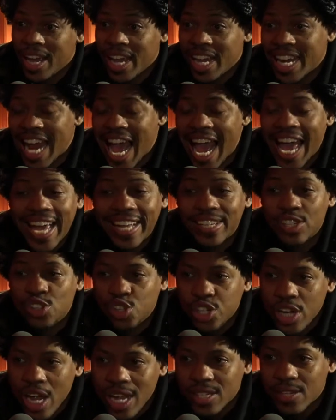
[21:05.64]
And I had
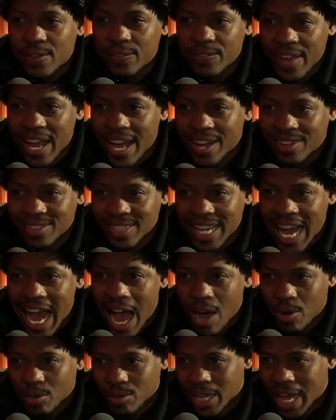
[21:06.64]
just found
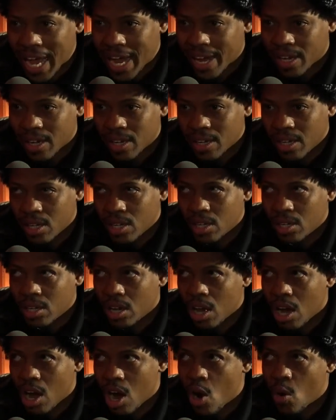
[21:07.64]
out like
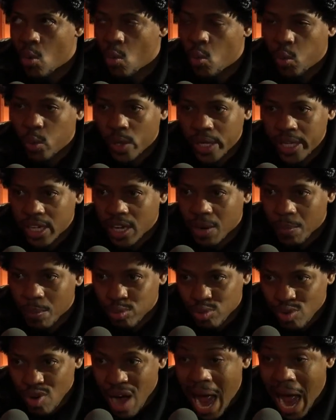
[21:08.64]
a week
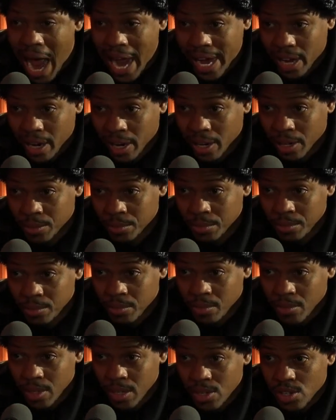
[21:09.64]
prior.
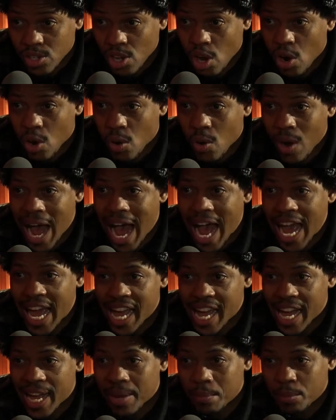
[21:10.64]
So I
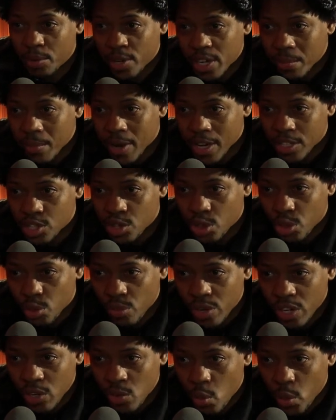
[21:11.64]
had pretty much
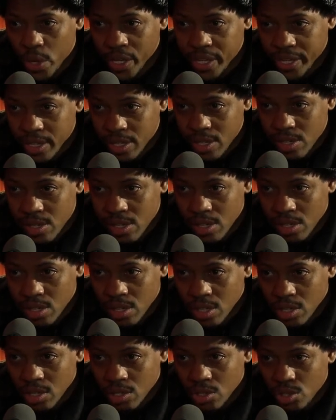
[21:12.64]
3 weeks
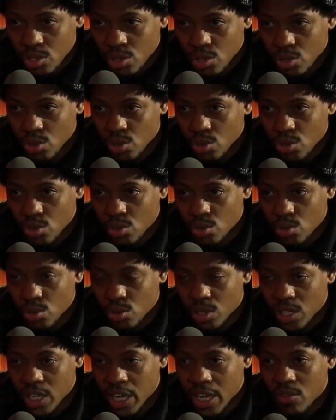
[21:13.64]

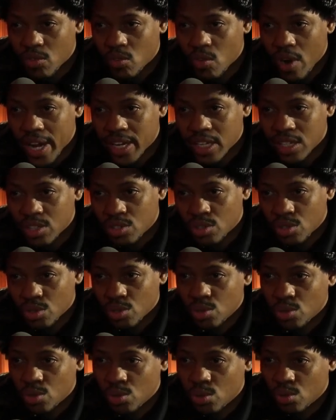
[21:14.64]
to get ready
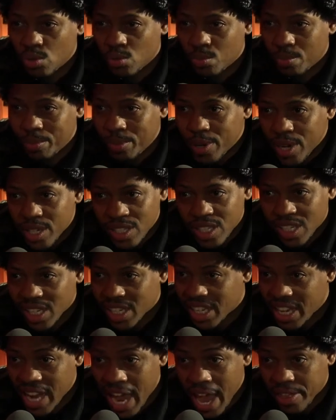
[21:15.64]
to put
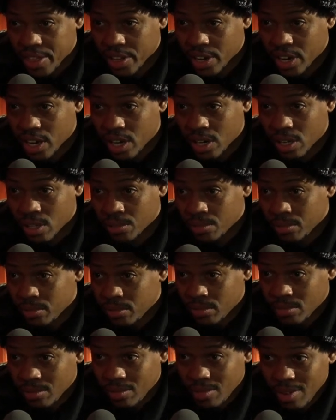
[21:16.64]
together
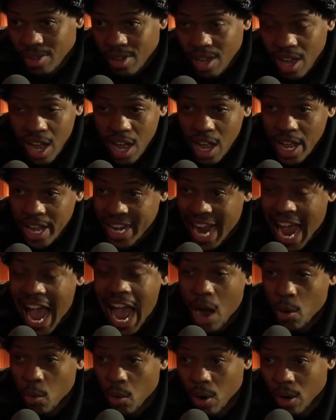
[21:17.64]
an
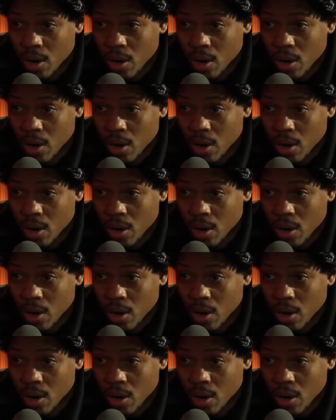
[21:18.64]
hour.